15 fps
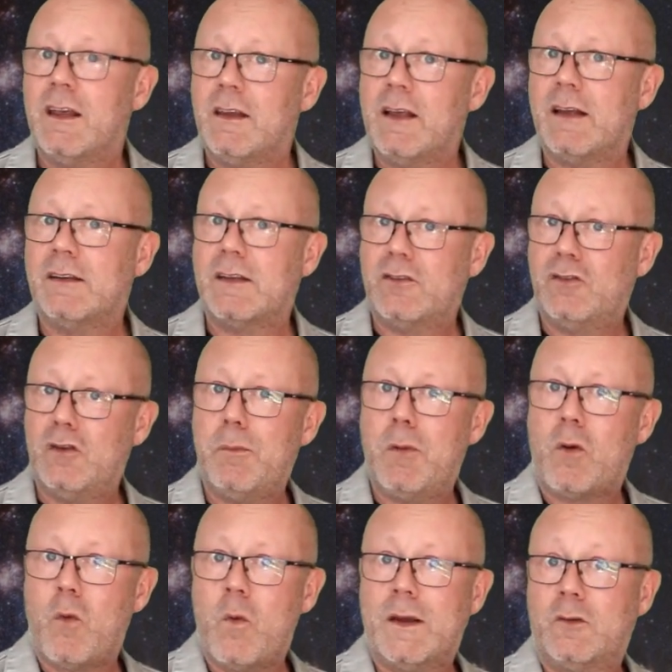Yes, a super
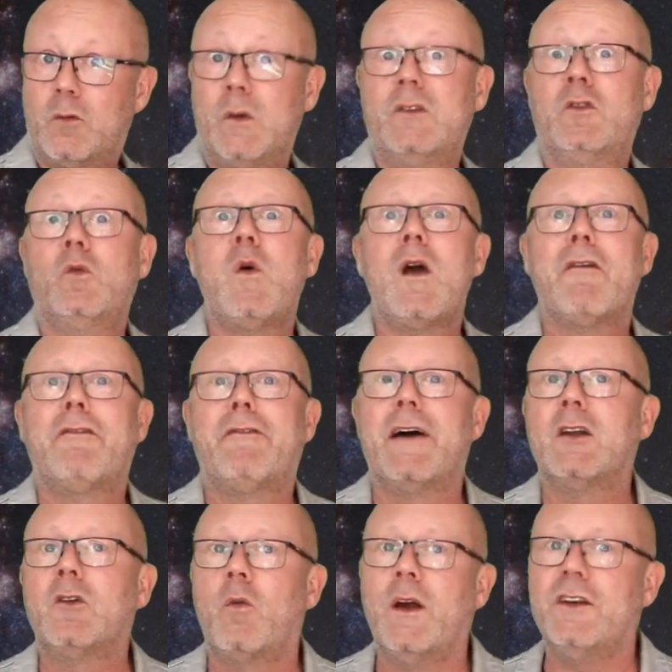quiz with 12
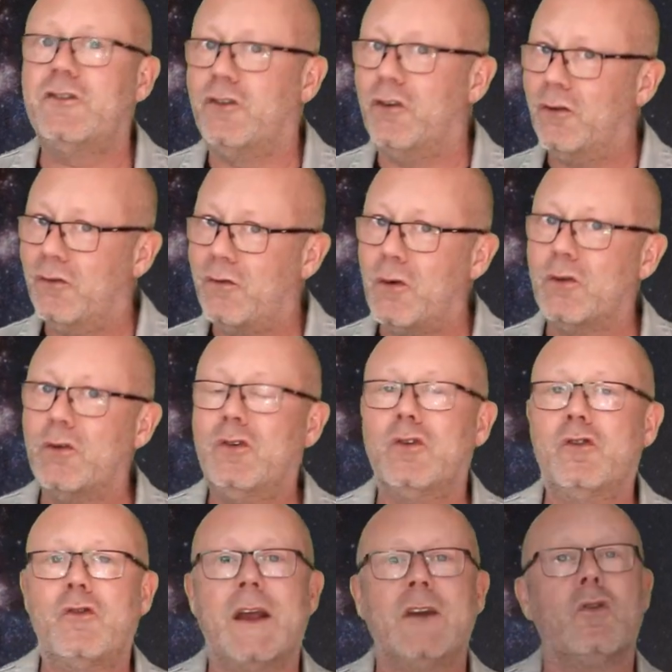fun questions for you to
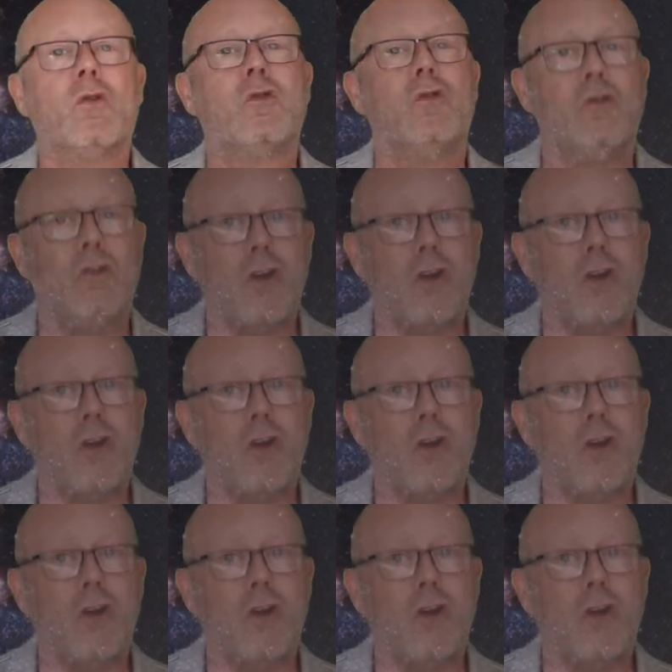train your new